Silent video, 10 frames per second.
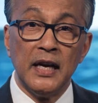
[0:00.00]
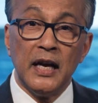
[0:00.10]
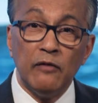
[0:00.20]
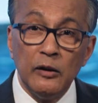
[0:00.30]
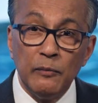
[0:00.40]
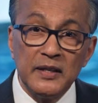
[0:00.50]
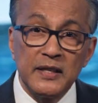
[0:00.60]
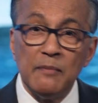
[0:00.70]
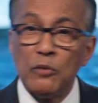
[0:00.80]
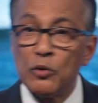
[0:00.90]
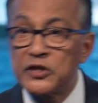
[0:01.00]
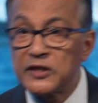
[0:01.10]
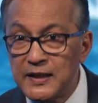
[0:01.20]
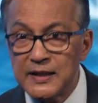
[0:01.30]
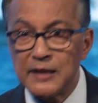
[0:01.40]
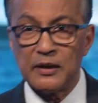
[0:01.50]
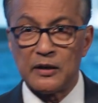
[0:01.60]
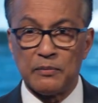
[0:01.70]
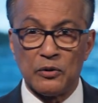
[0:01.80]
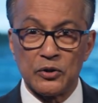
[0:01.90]
Will we see a more systemic
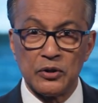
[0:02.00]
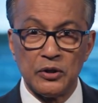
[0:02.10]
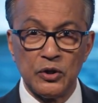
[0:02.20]
approach